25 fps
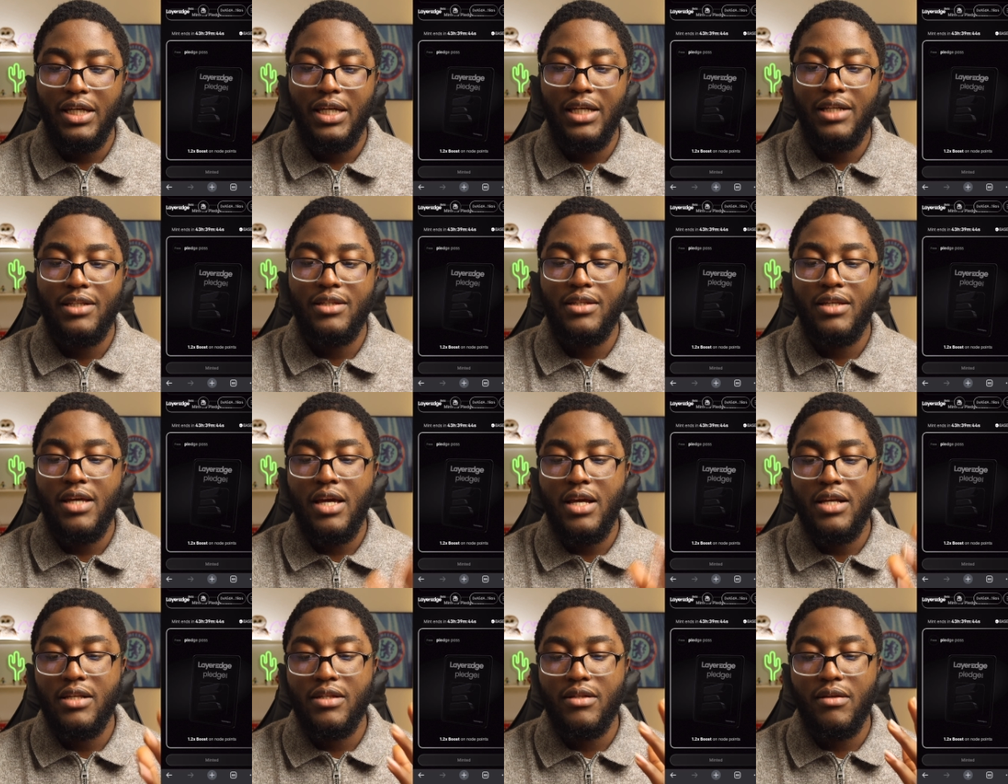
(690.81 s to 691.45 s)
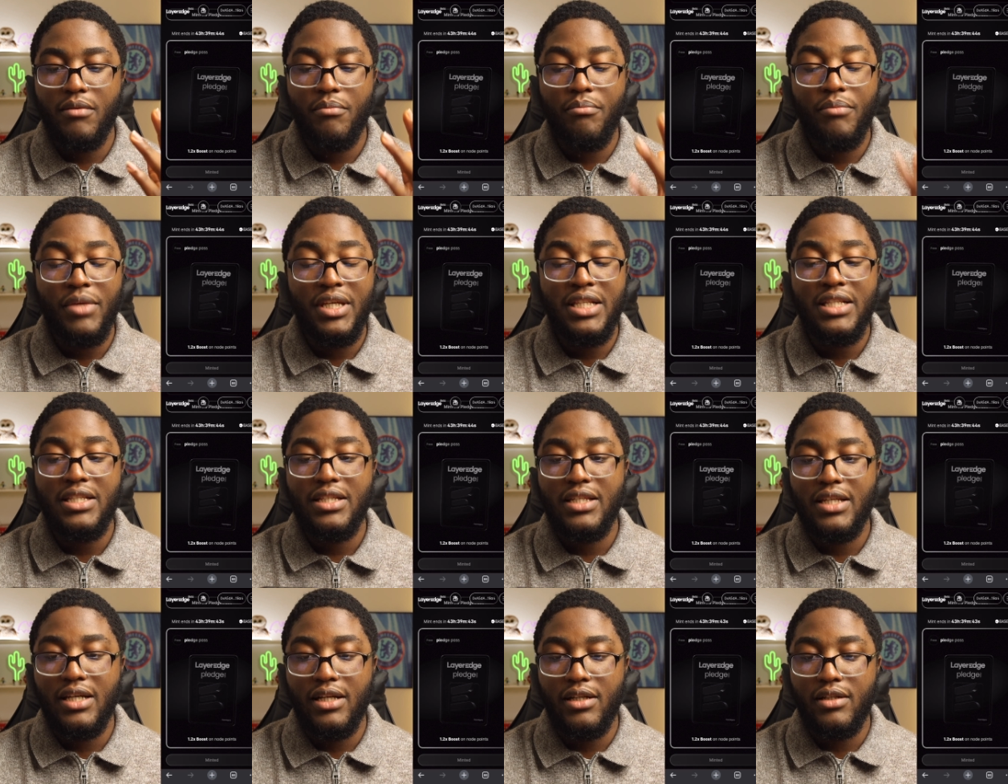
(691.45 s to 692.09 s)
It says
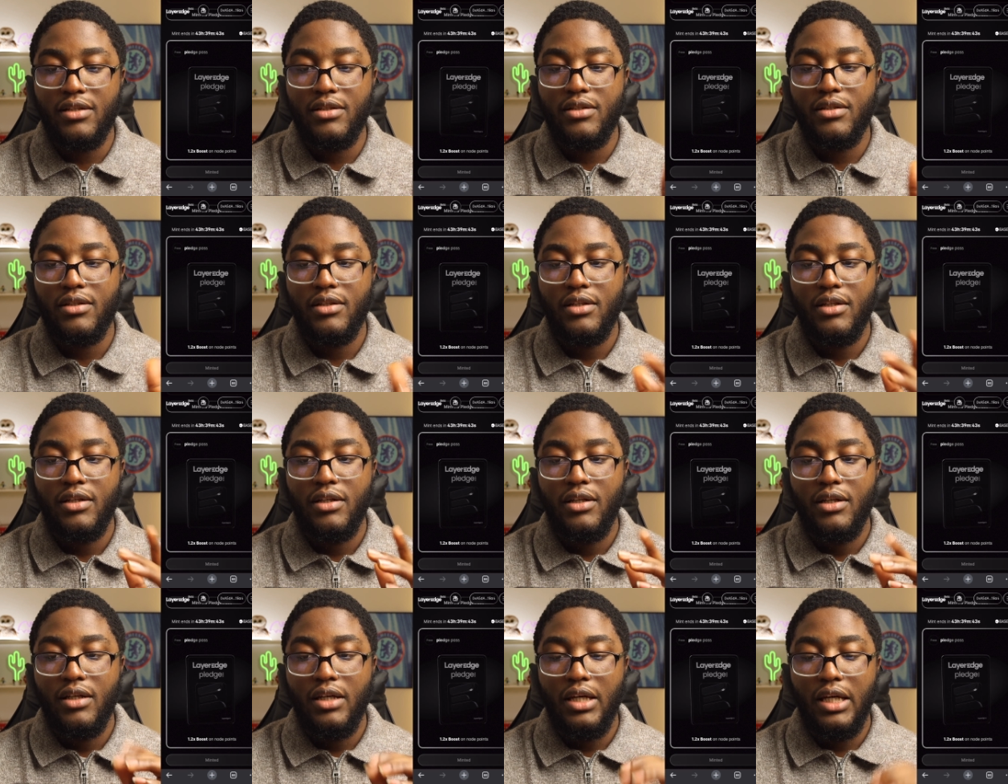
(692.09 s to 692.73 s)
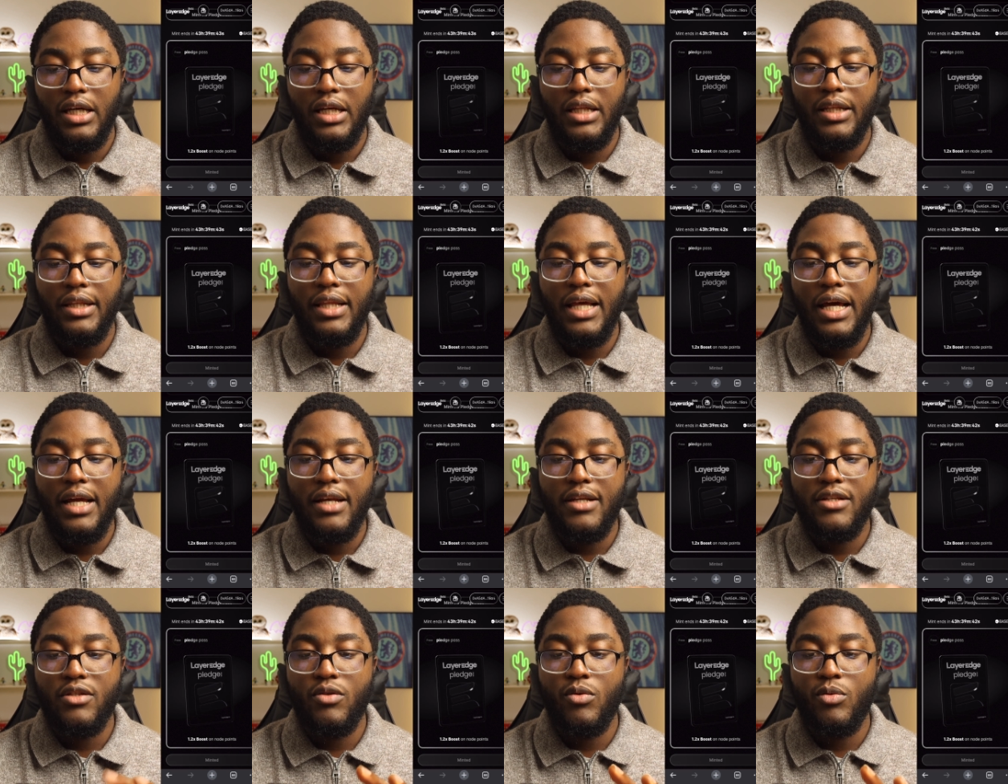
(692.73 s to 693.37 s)
minted, and
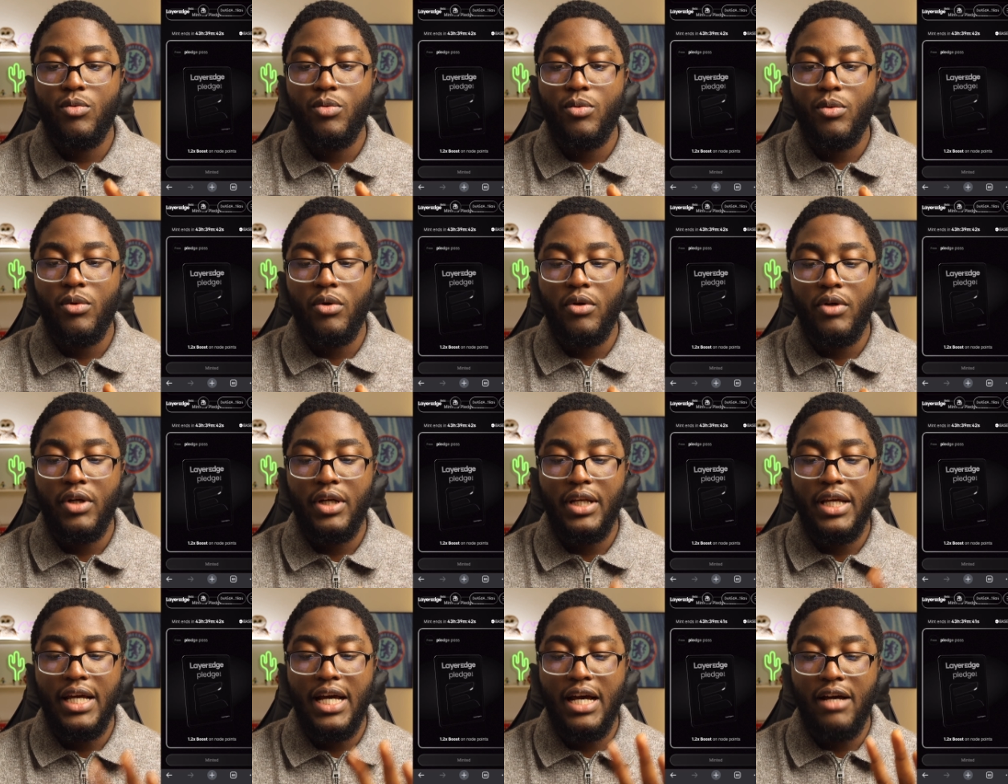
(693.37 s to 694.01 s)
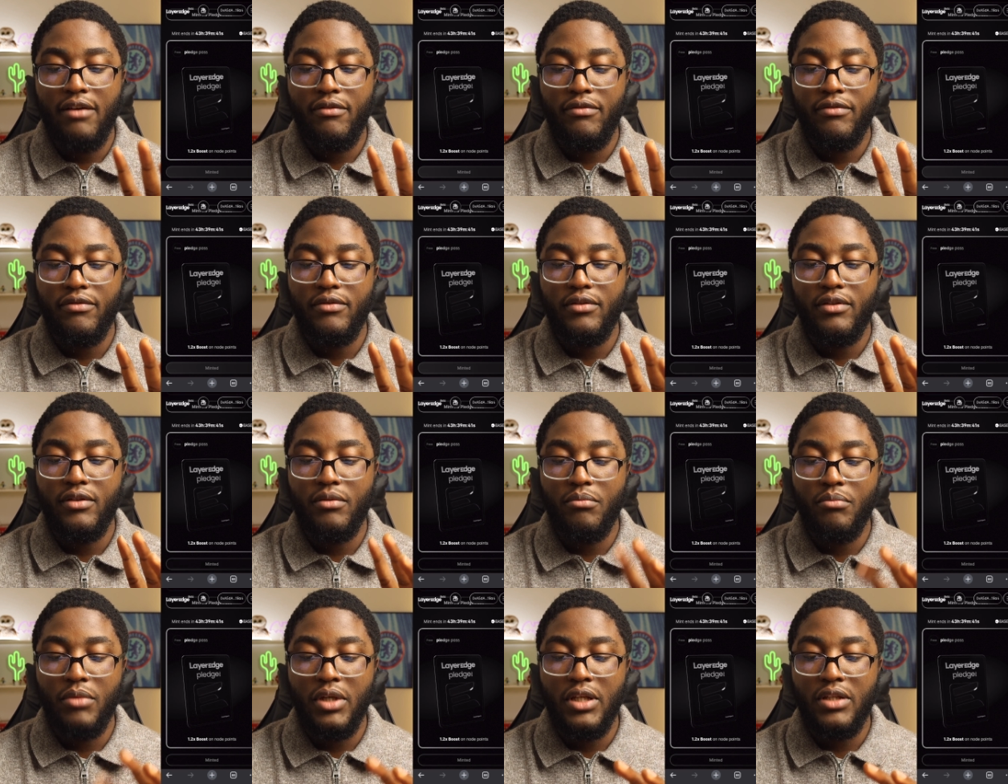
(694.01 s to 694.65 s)
that is it. We already have
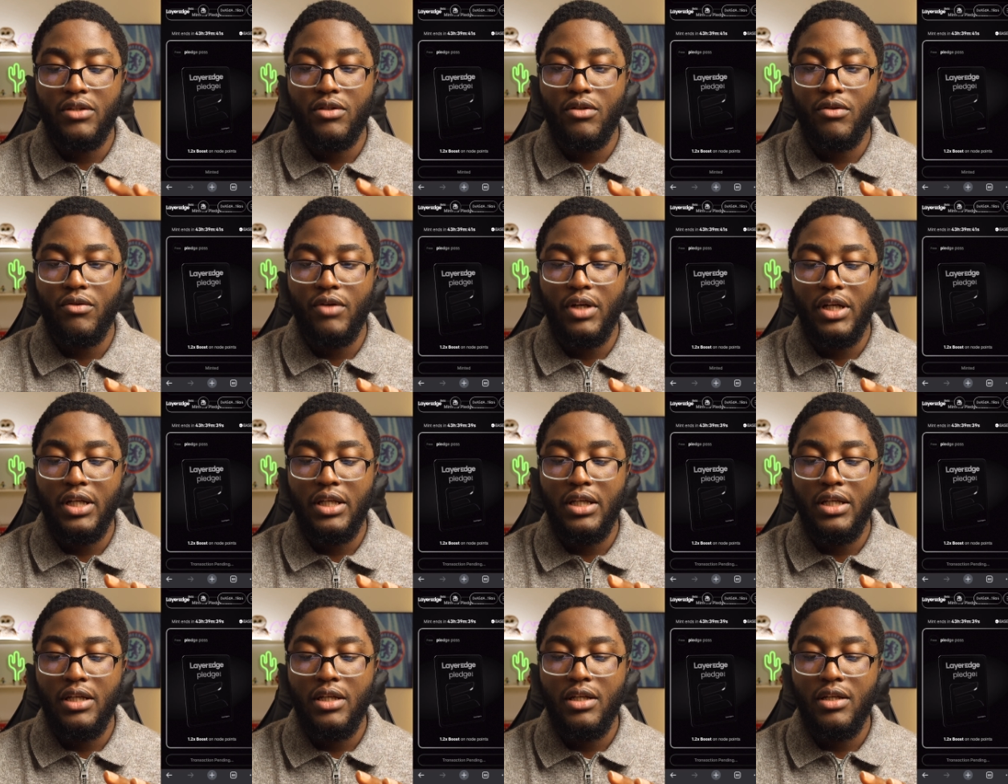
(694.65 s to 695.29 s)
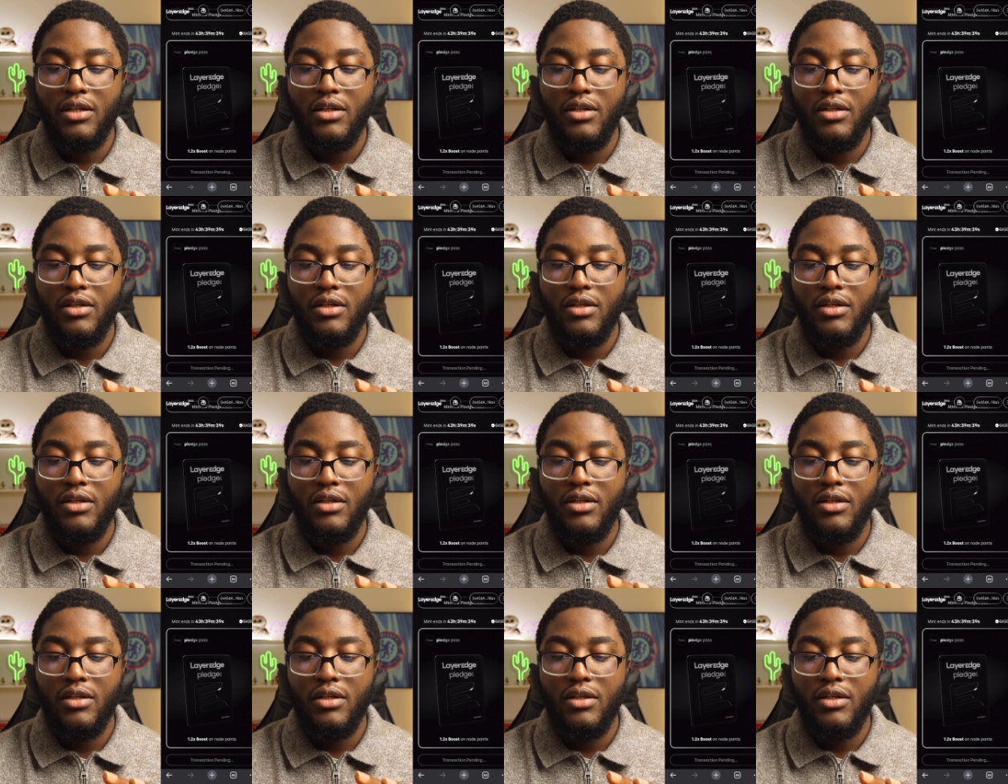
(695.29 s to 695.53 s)
the mint already.